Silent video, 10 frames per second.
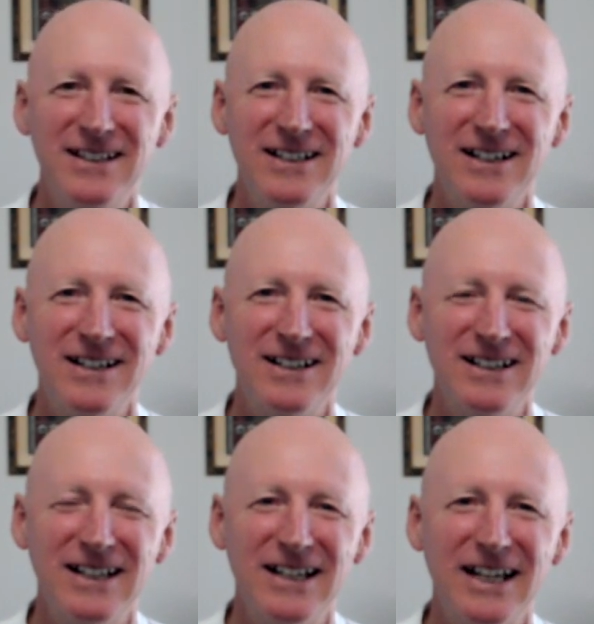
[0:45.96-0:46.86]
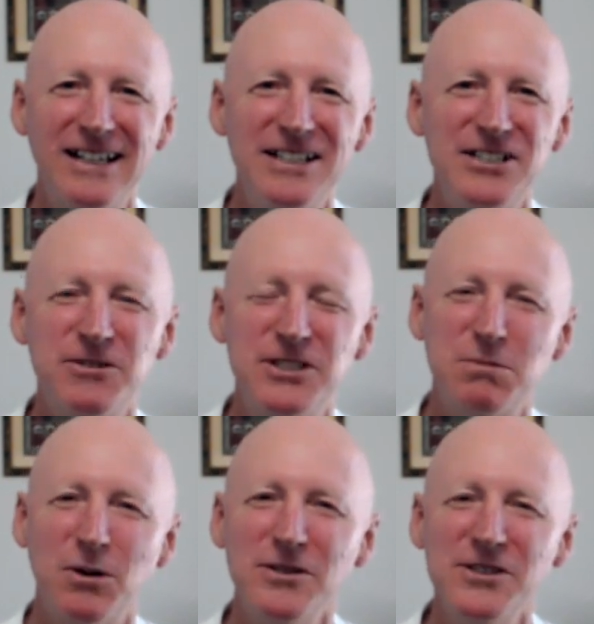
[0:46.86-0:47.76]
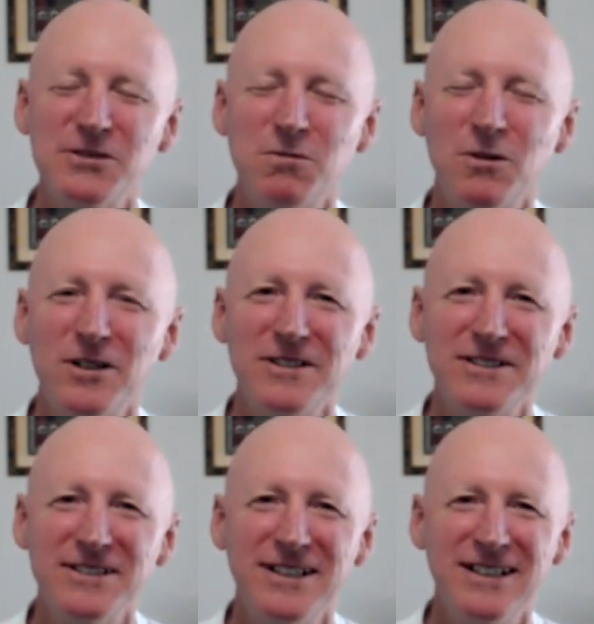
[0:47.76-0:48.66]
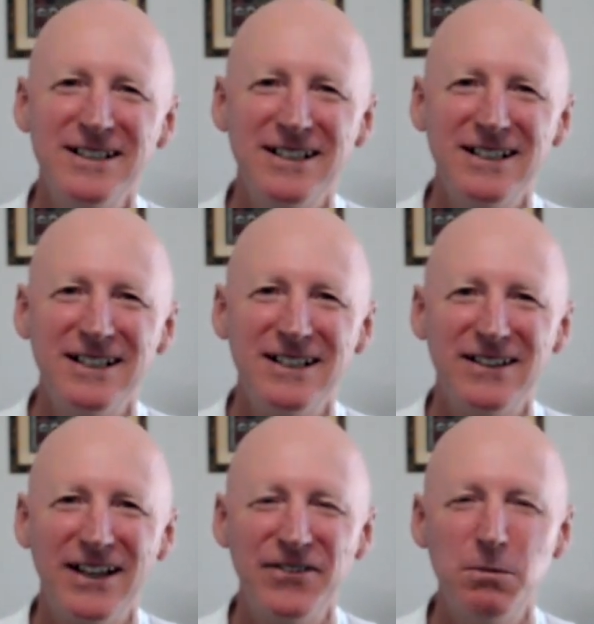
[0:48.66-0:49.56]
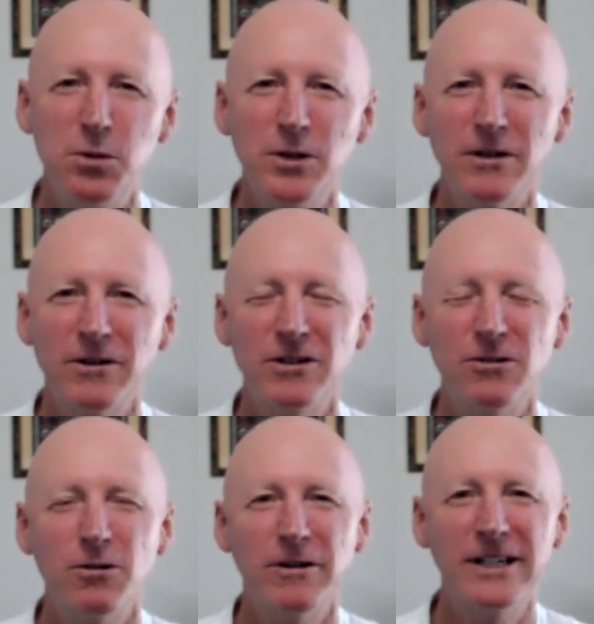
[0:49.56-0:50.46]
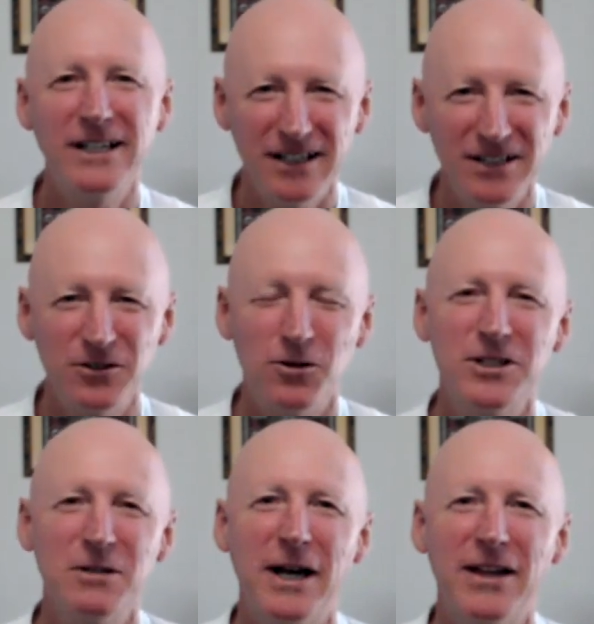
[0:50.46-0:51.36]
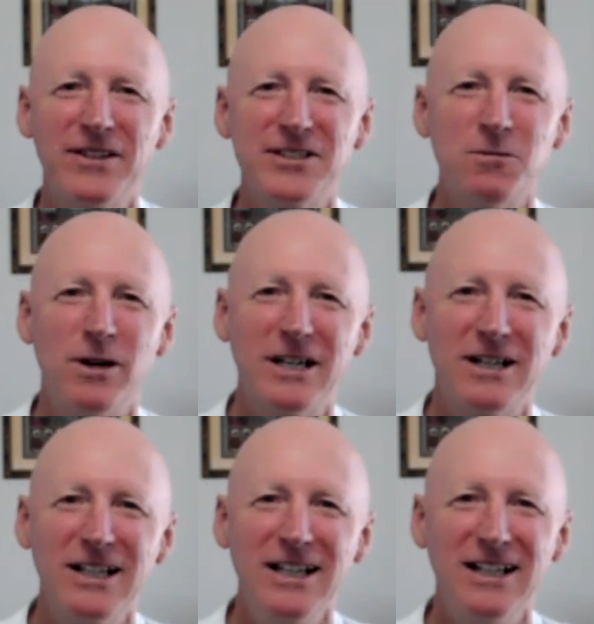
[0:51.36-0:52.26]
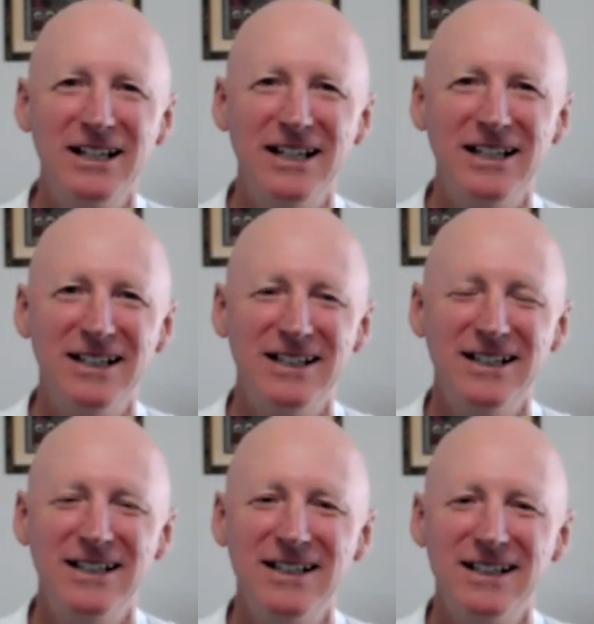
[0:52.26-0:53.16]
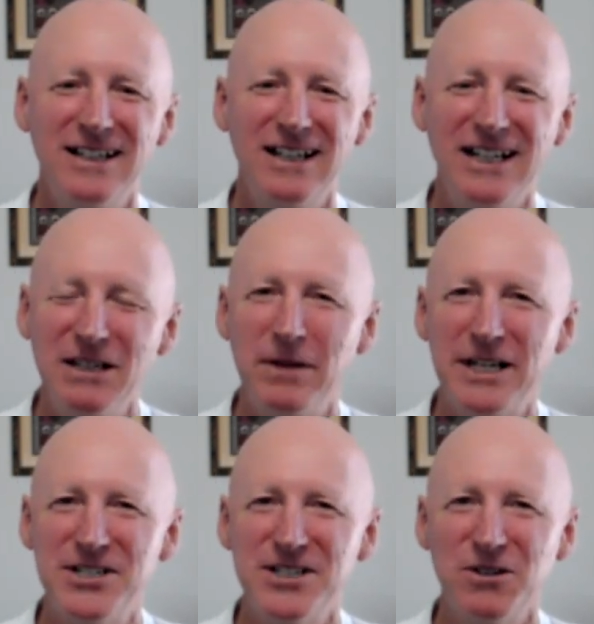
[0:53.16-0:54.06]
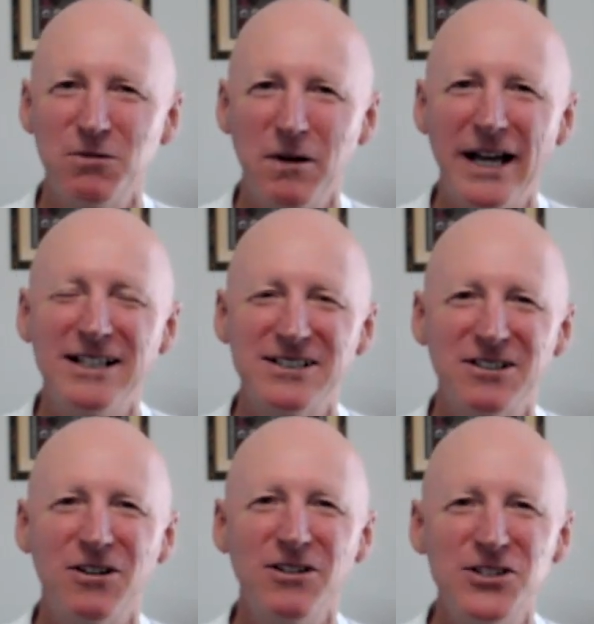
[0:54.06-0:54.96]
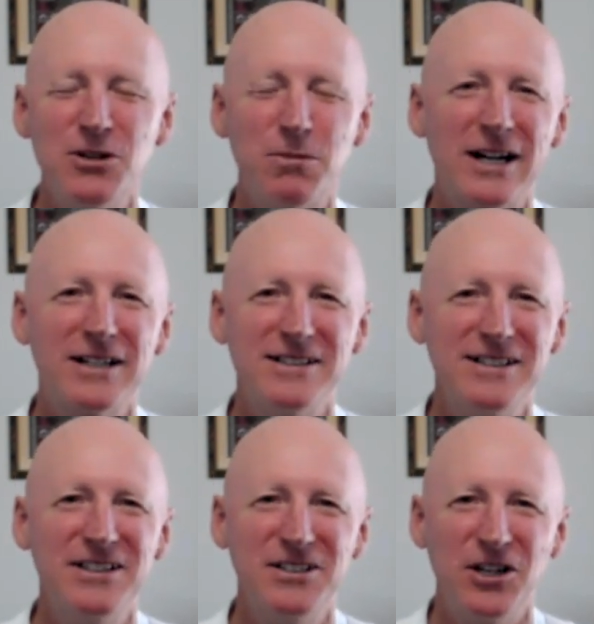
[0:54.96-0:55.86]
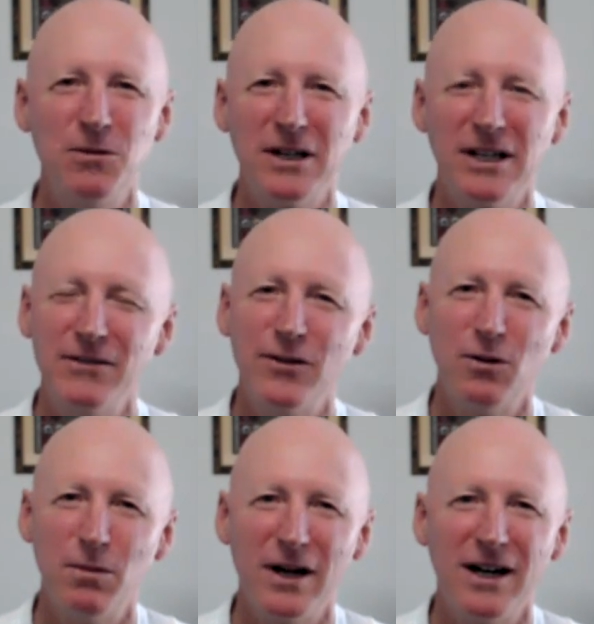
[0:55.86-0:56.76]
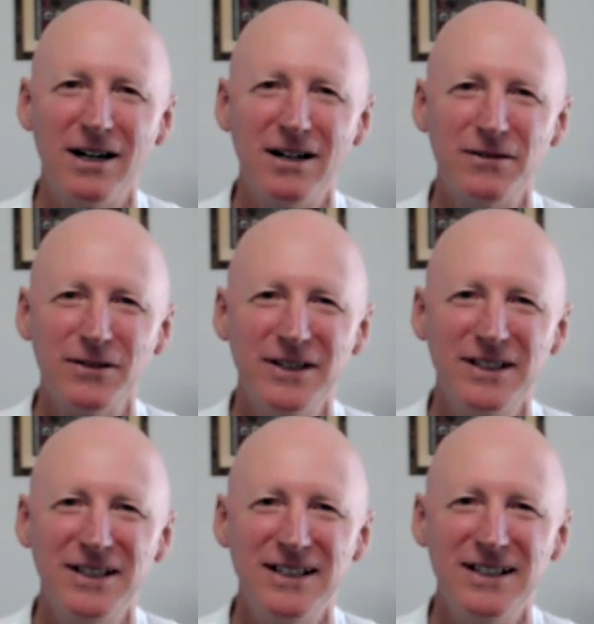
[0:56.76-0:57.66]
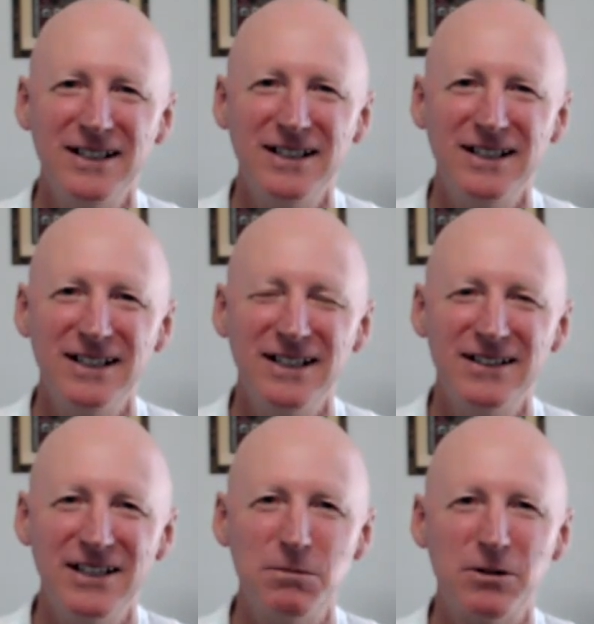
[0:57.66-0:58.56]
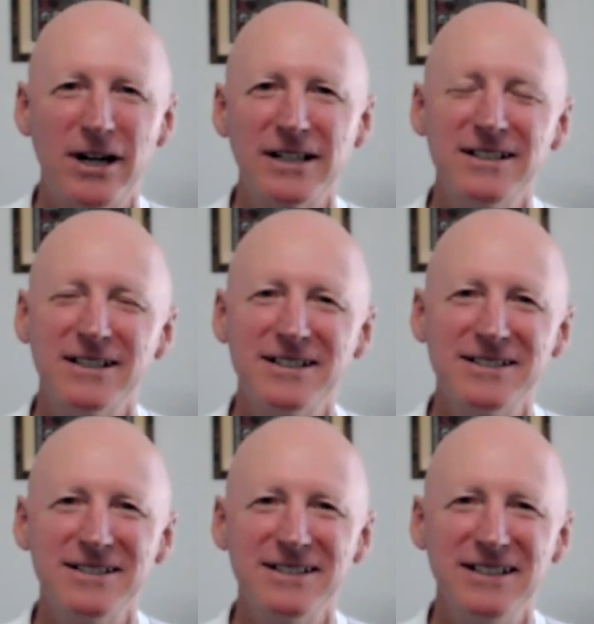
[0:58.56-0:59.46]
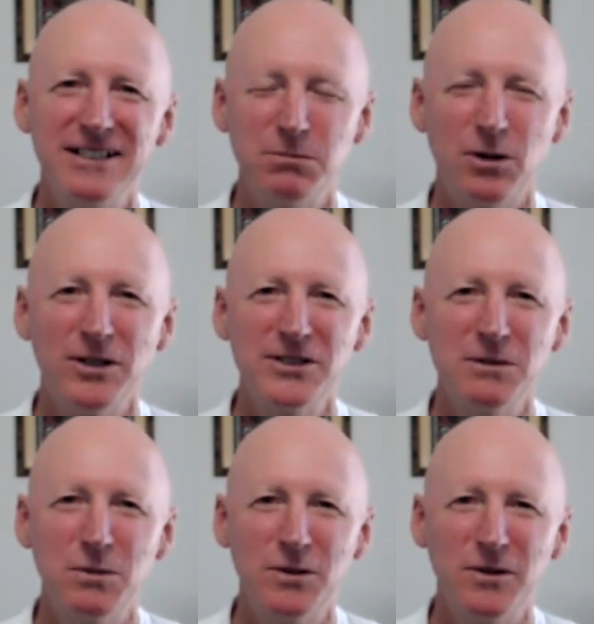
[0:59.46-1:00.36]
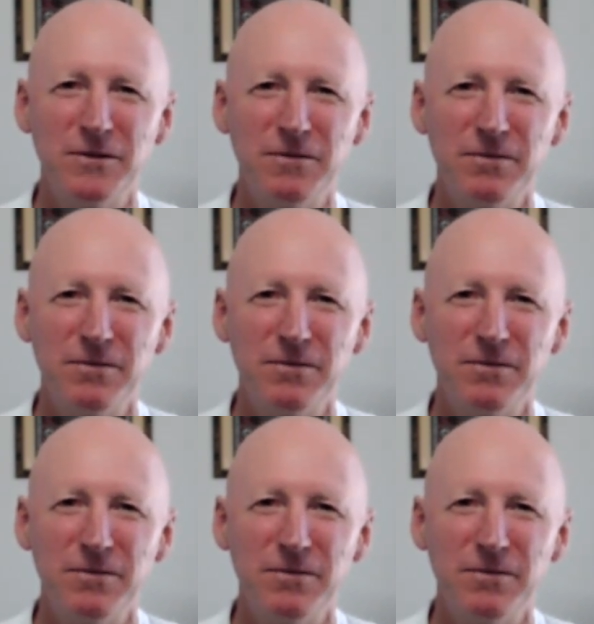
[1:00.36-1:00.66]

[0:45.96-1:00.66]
Yeah. And his response was that the Buddha had already talked about this quite clearly. And he mentioned the way, as long as you're practicing the Noble Eightfold Path, then the practice is possible.